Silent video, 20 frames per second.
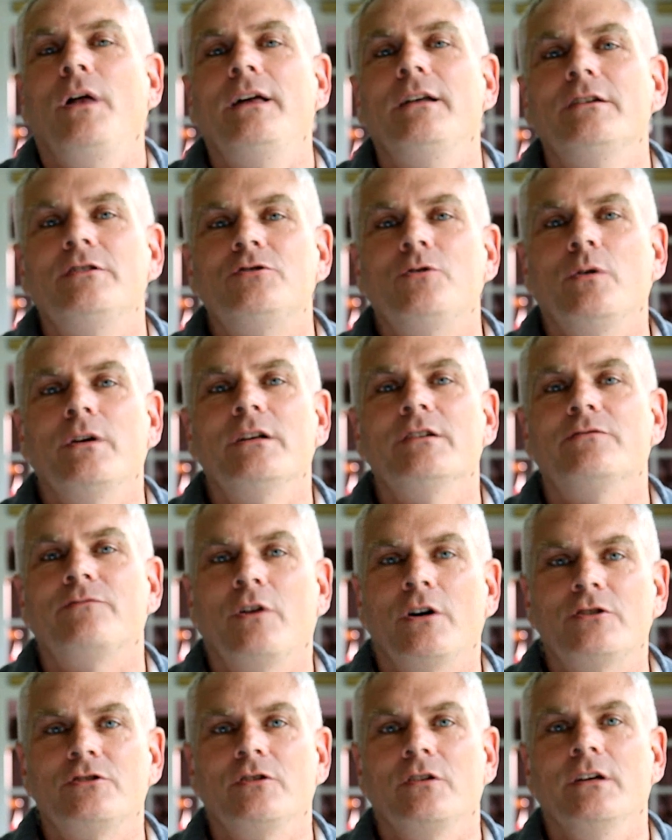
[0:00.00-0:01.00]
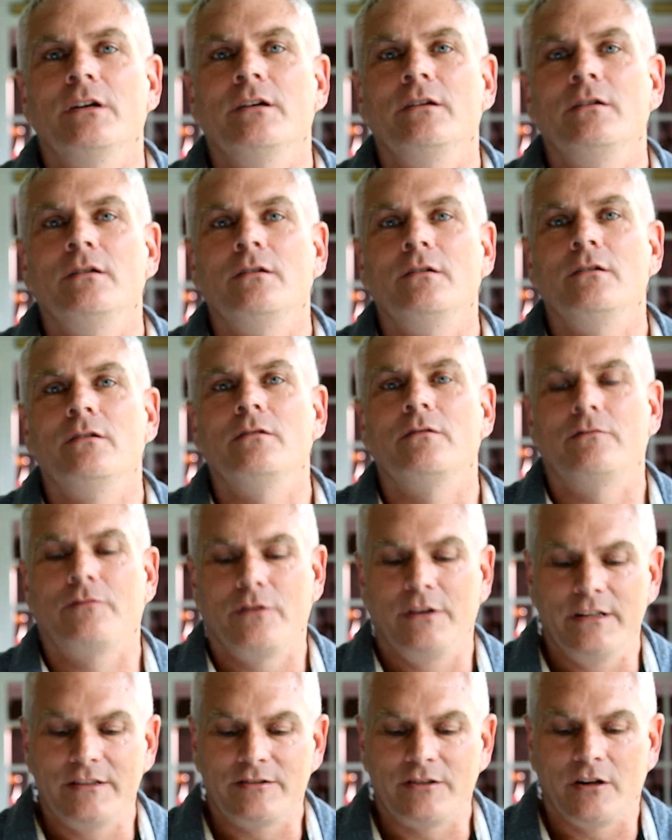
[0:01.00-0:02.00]
If you plan to join us virtually
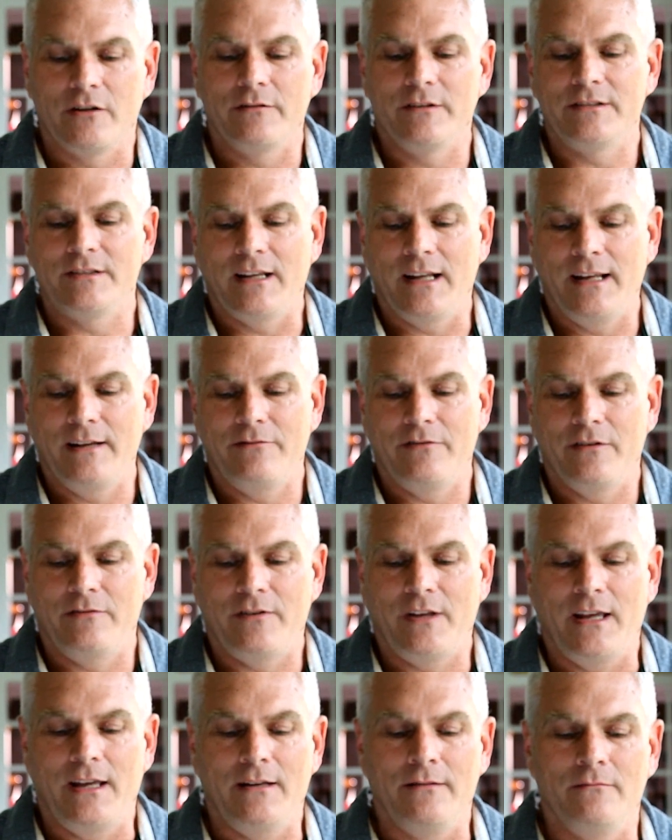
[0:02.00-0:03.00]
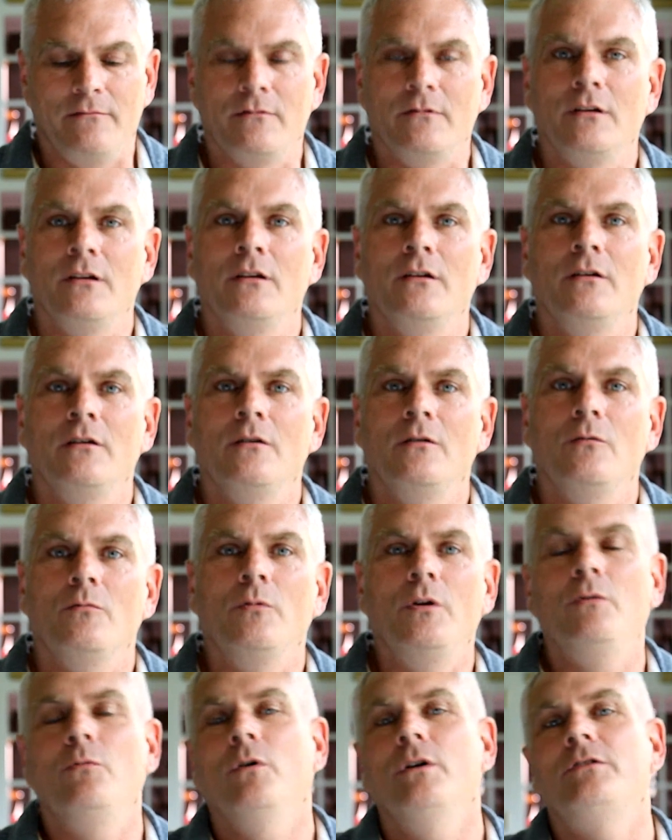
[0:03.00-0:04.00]
for this service at 8:15,
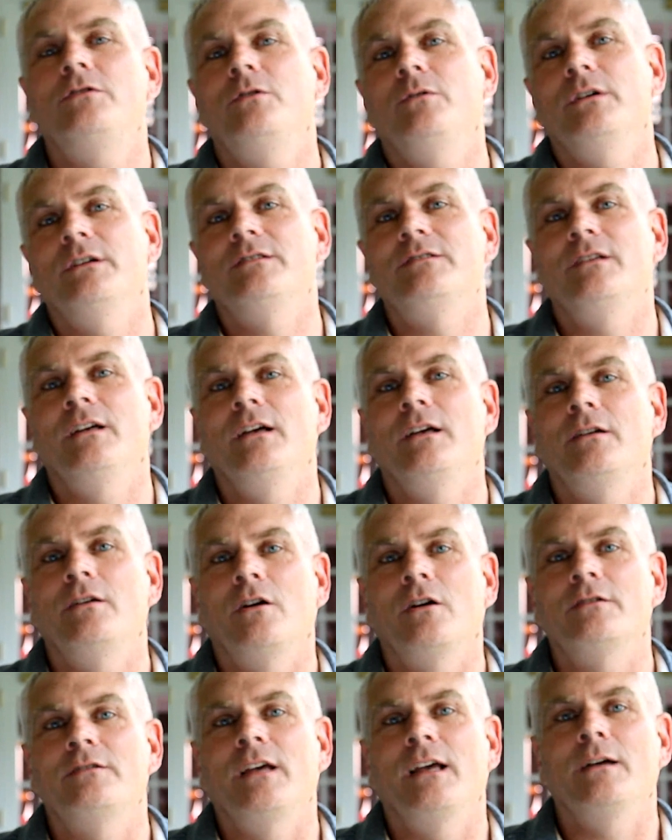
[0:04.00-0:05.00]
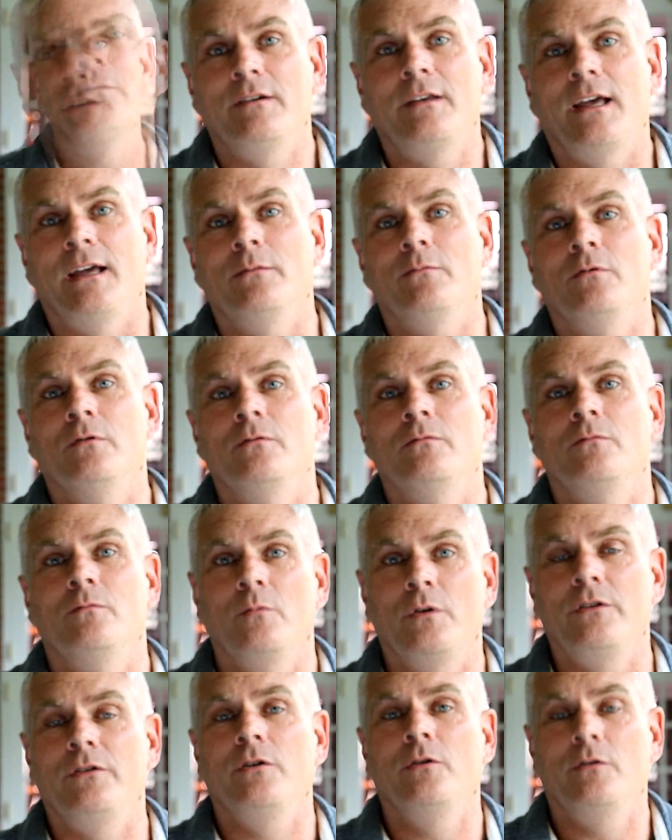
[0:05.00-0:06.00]
we want to extend our communion
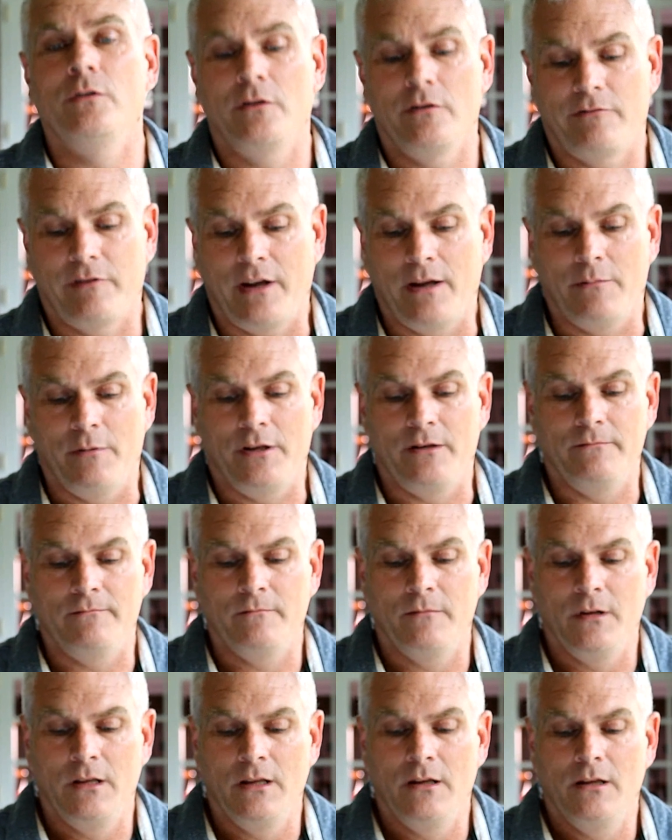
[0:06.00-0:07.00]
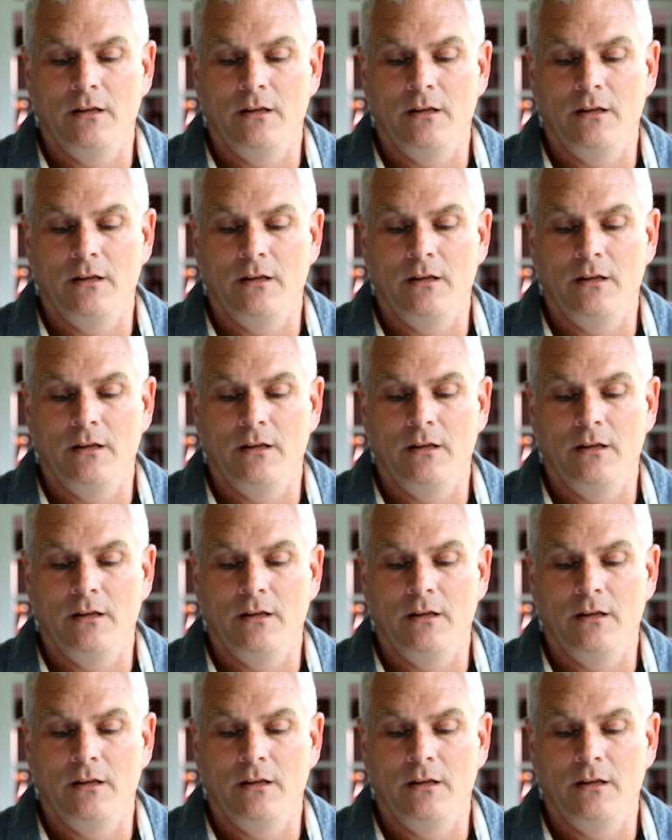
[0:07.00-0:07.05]
table with you and your family.